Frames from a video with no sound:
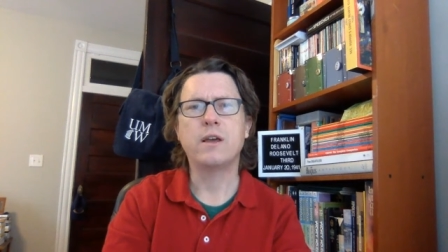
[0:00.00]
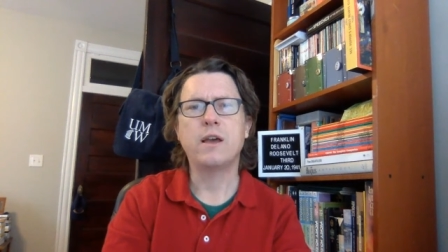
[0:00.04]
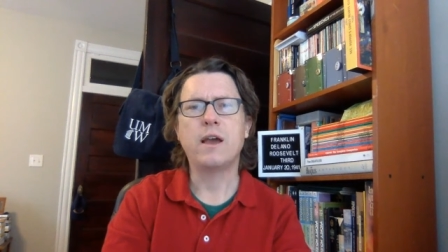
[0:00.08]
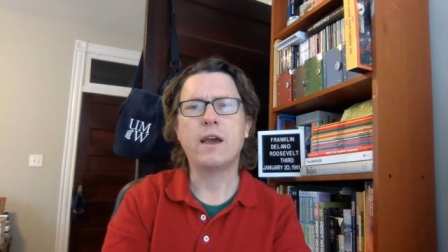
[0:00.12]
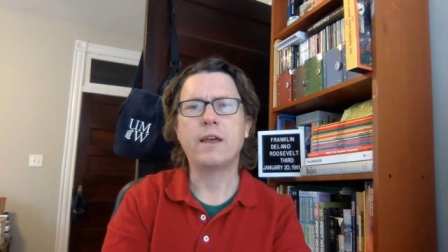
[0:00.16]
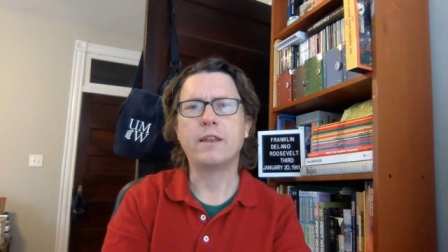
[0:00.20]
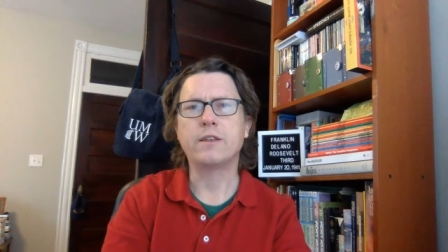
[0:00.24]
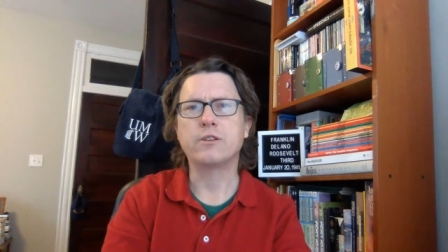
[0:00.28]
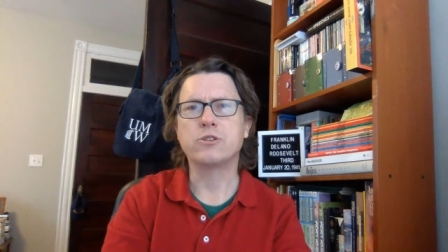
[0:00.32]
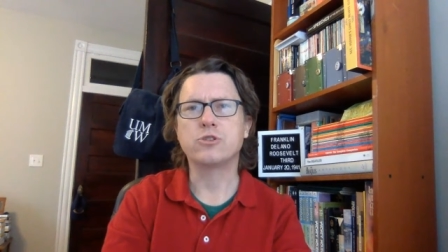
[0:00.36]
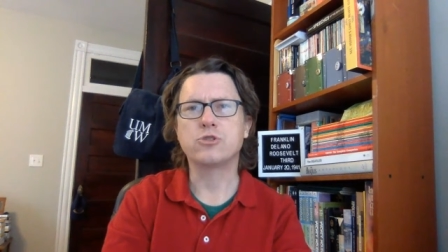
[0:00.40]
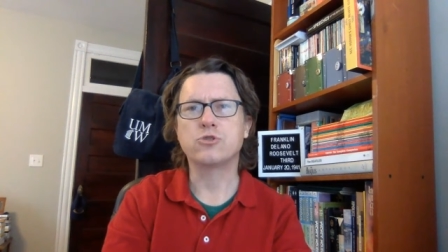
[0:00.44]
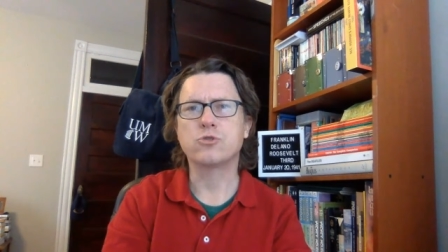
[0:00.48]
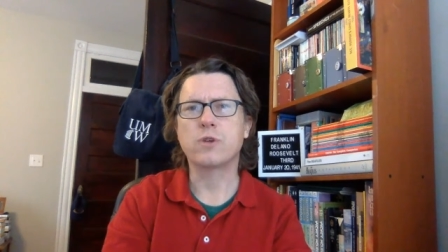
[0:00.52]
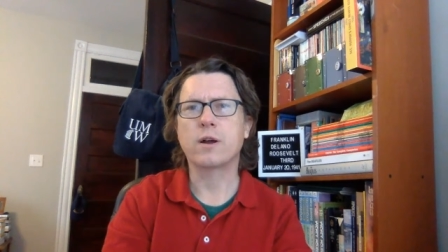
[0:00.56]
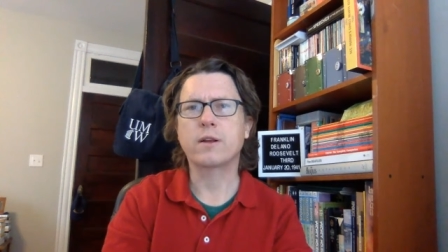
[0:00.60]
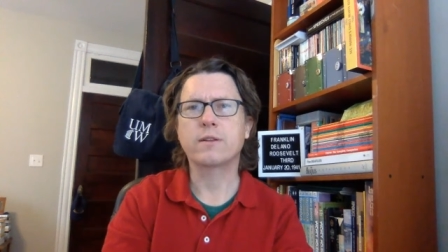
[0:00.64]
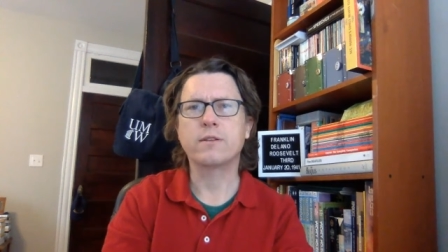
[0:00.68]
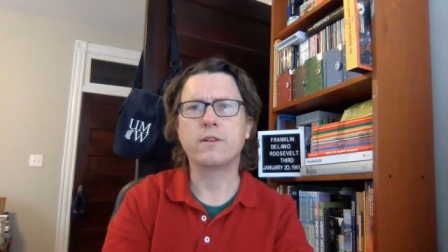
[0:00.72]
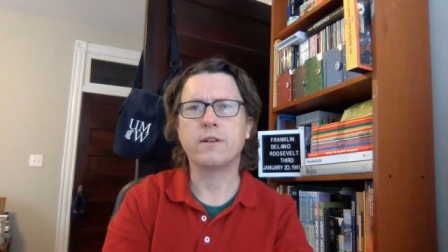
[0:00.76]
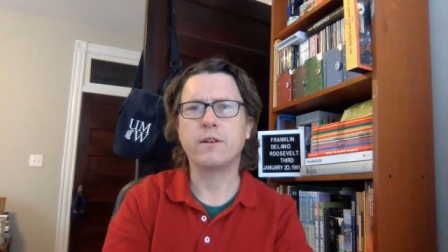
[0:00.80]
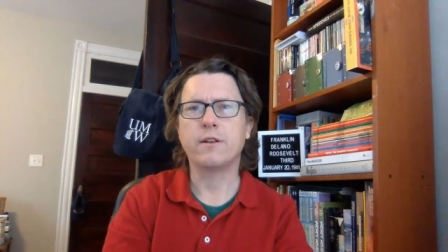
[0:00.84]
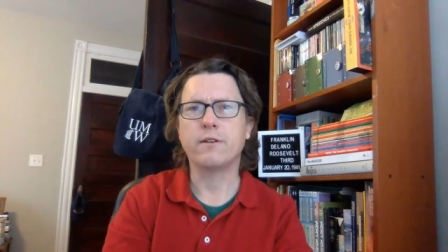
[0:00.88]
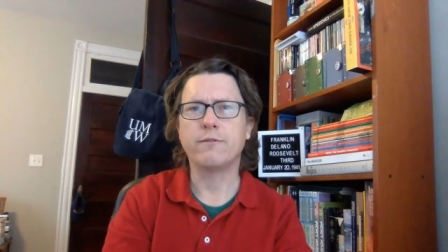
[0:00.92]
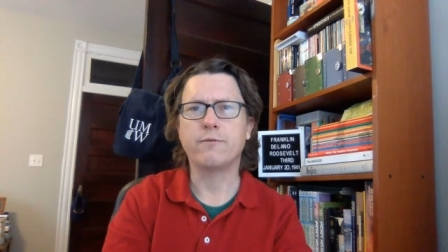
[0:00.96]
and
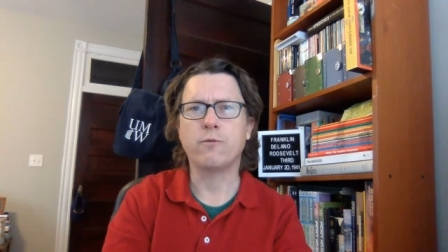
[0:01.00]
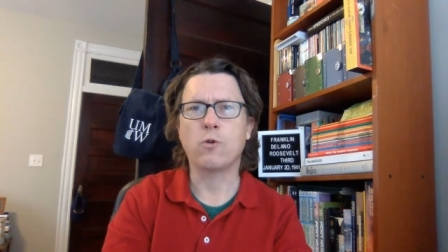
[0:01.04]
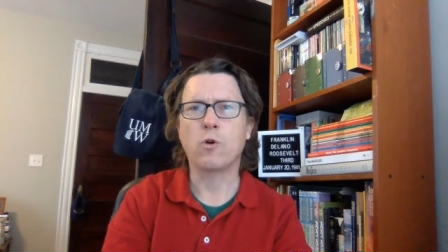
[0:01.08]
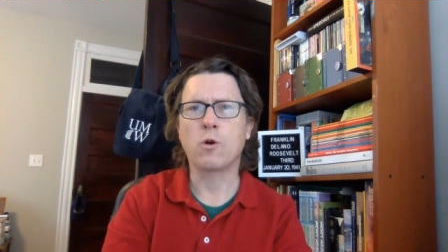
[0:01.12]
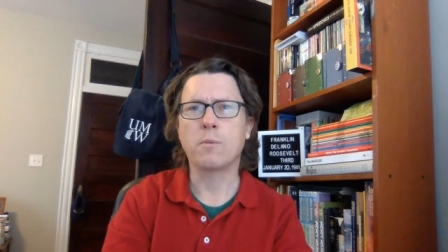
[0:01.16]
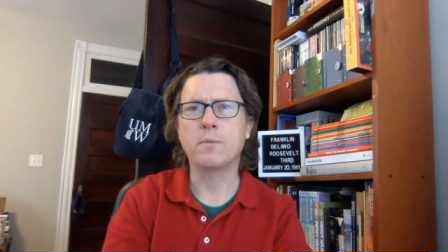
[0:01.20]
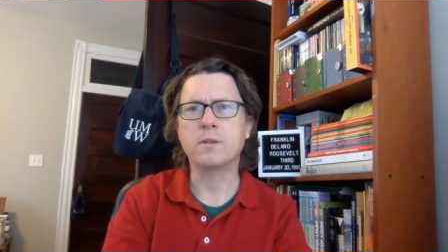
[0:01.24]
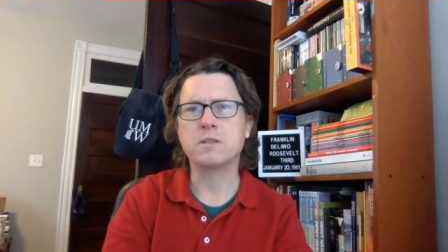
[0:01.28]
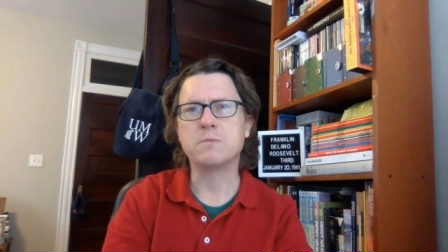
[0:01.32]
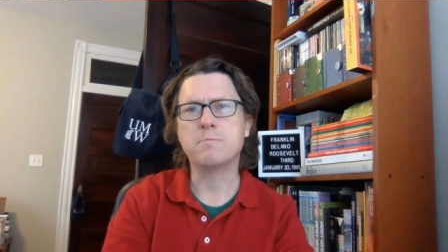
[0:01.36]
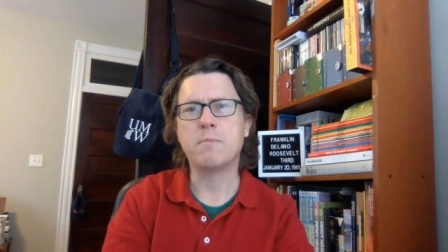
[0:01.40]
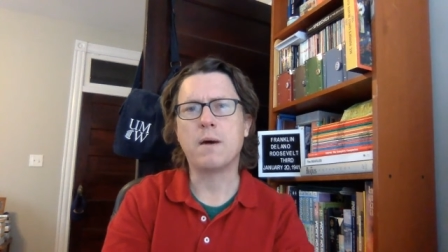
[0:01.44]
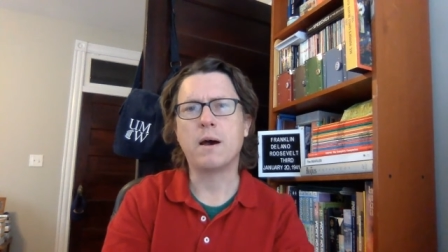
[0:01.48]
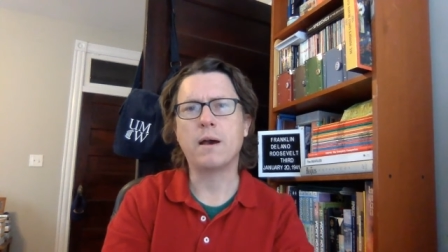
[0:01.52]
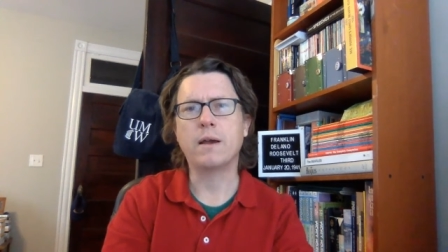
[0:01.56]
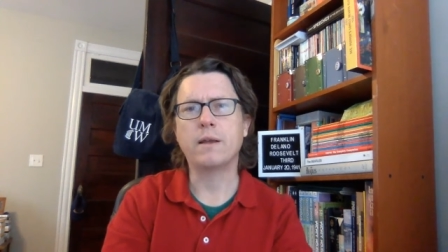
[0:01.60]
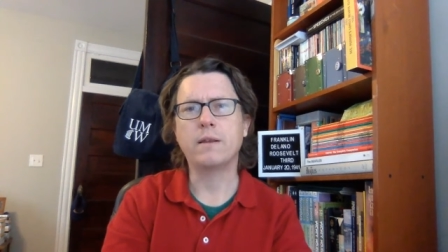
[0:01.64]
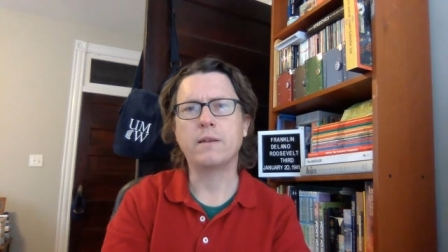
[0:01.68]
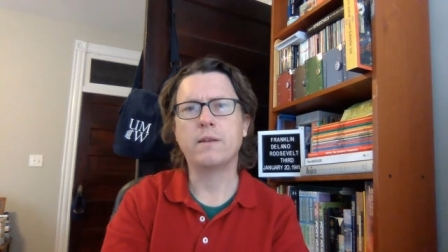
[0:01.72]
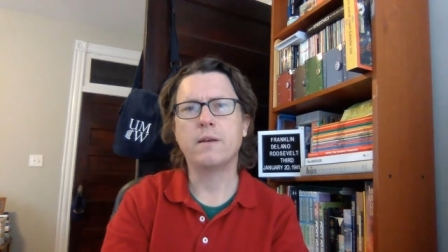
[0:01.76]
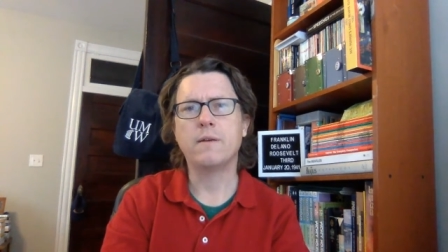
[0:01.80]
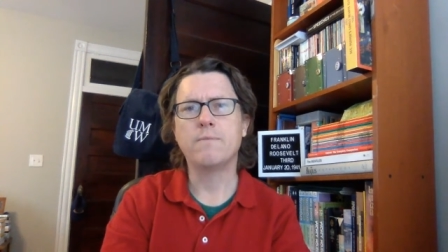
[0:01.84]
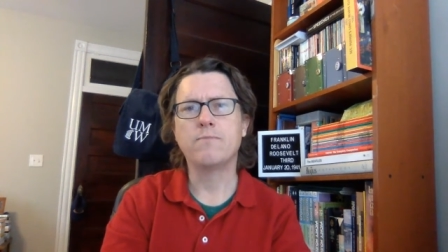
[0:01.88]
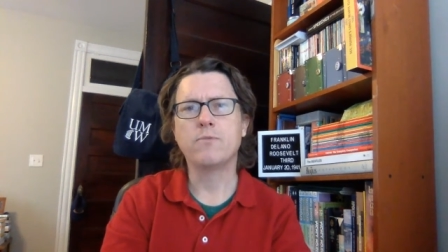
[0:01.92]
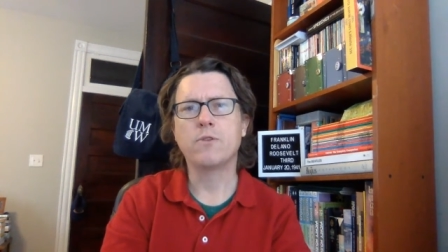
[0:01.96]
instruct and inform its
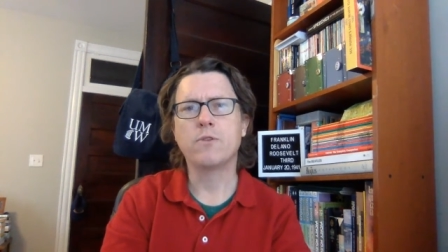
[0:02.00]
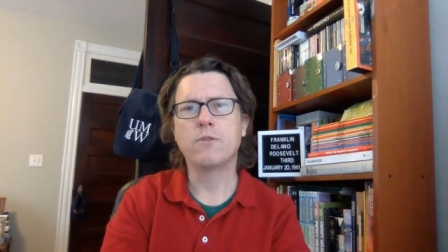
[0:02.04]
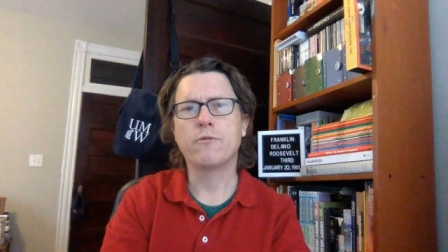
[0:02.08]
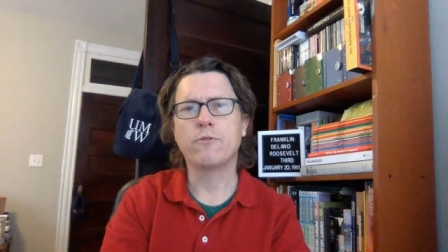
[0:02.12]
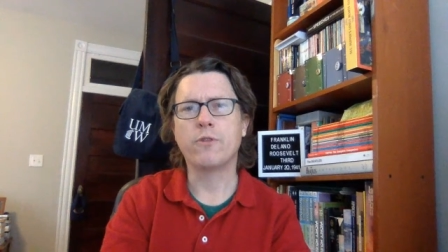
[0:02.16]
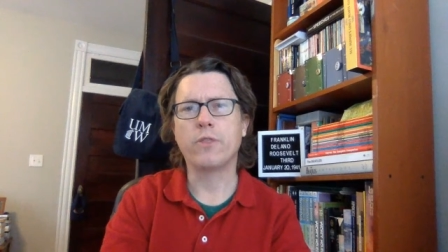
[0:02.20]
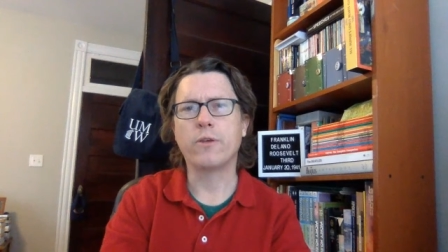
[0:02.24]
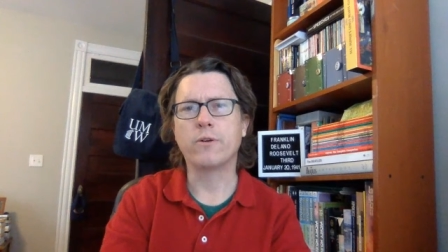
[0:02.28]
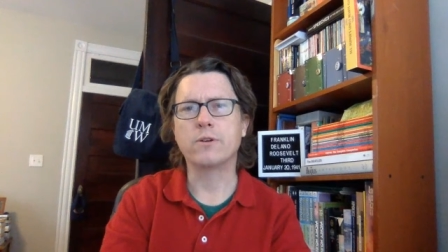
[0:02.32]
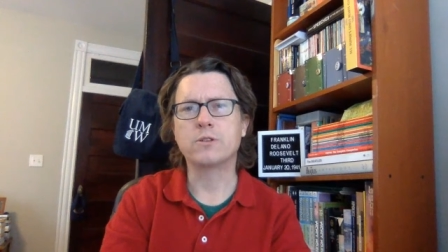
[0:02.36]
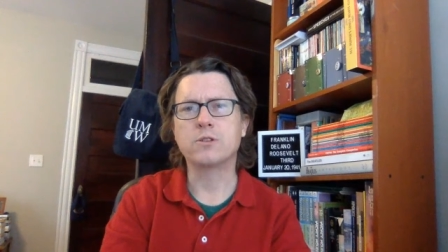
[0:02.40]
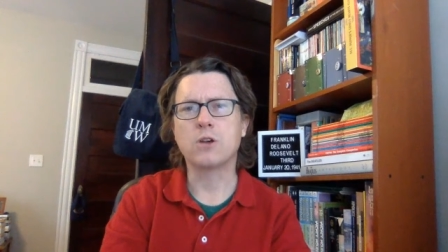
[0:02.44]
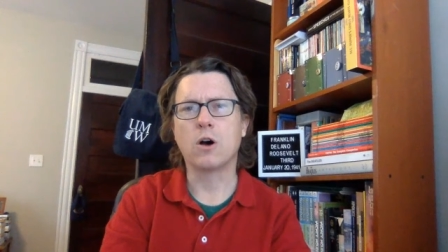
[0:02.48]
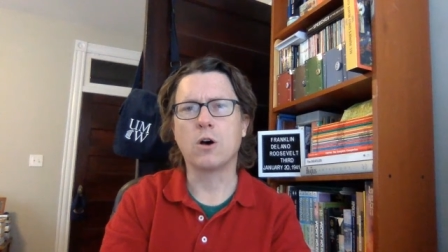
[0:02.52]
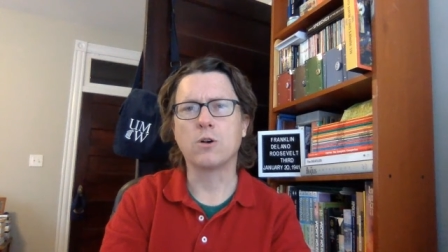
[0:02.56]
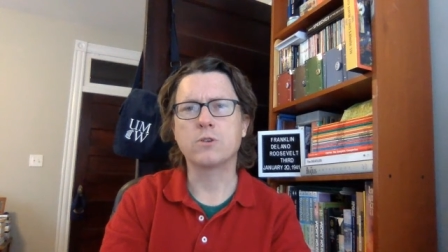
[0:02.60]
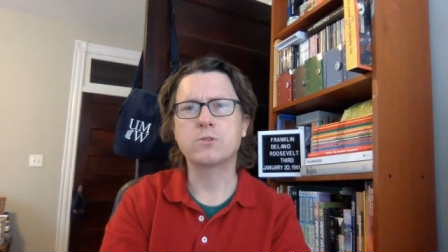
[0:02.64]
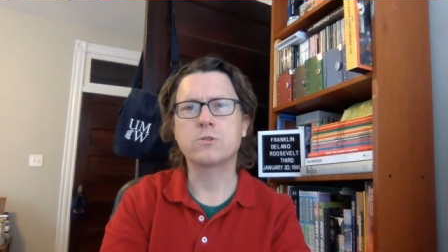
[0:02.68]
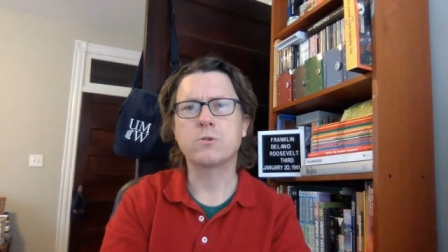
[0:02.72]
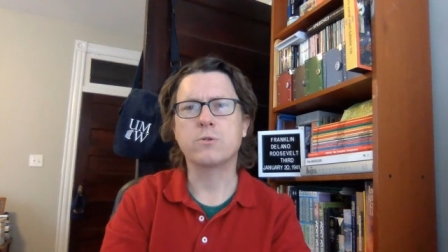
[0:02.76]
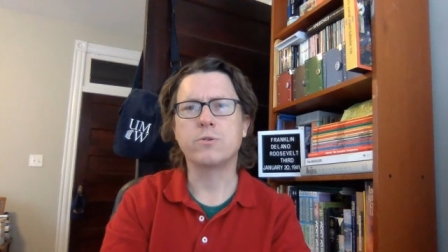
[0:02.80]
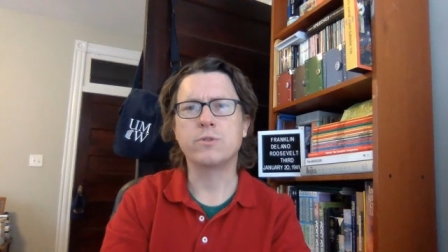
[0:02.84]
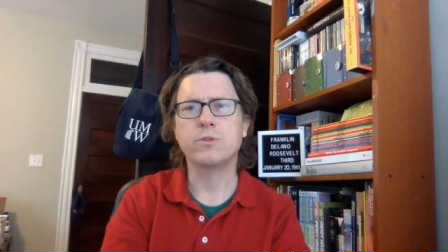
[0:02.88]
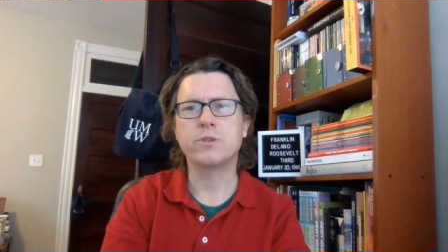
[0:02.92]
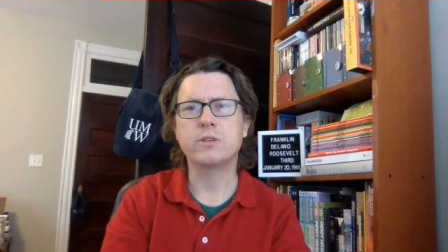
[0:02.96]
mind, for there is
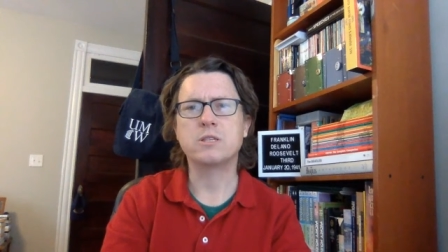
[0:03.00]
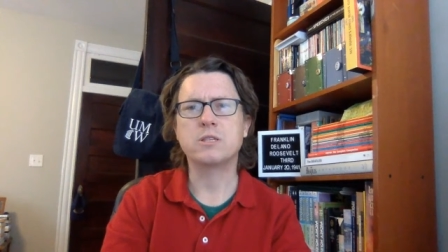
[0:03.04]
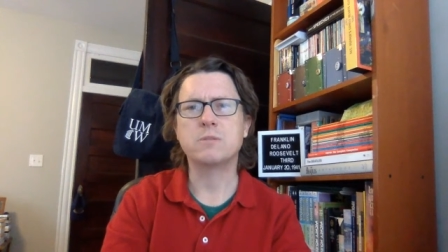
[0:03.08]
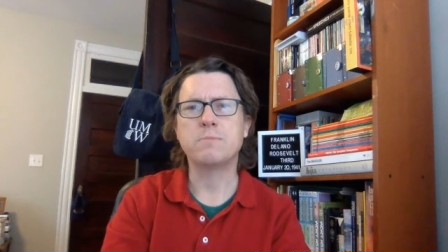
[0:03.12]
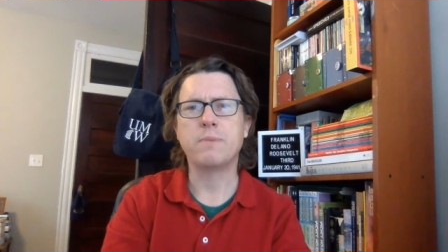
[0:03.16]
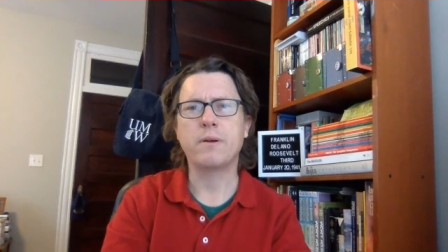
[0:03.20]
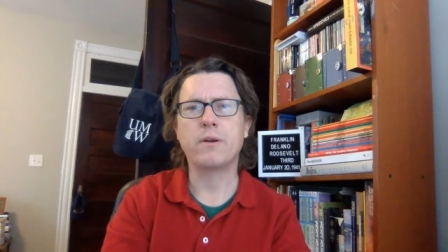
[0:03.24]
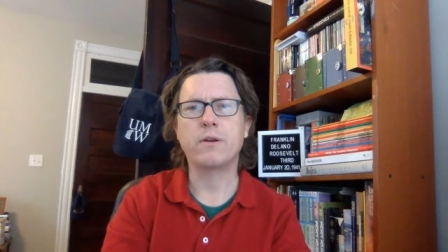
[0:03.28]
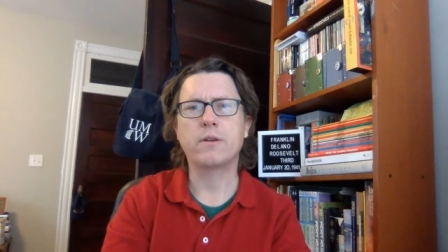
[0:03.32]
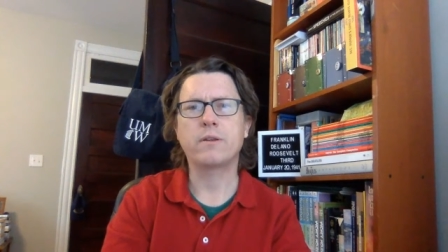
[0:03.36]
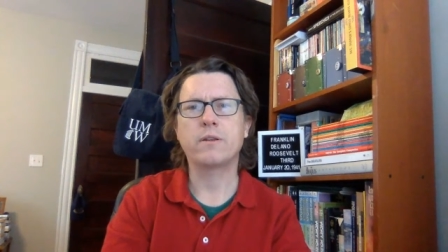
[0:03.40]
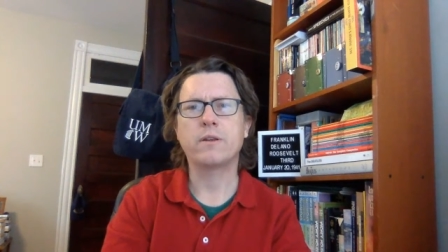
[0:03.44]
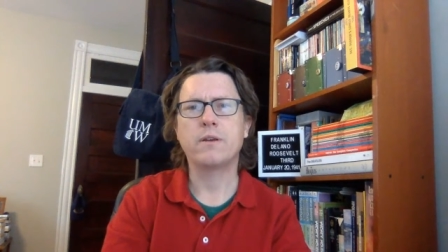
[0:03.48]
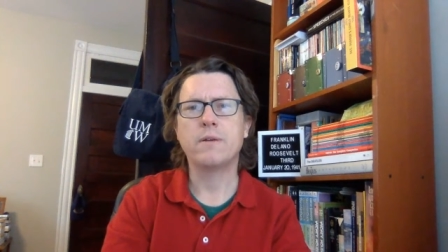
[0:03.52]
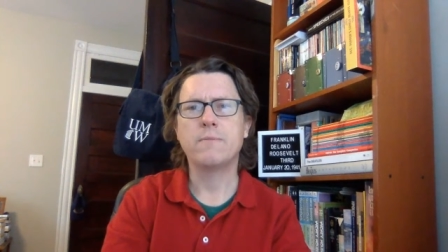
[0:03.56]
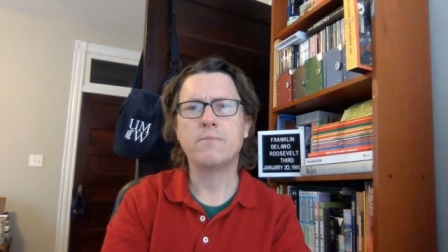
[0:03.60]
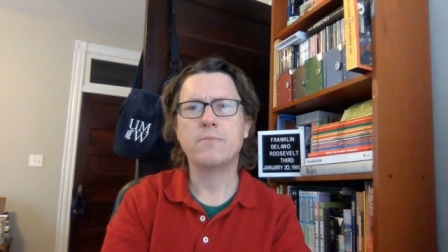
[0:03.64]
also the spirit,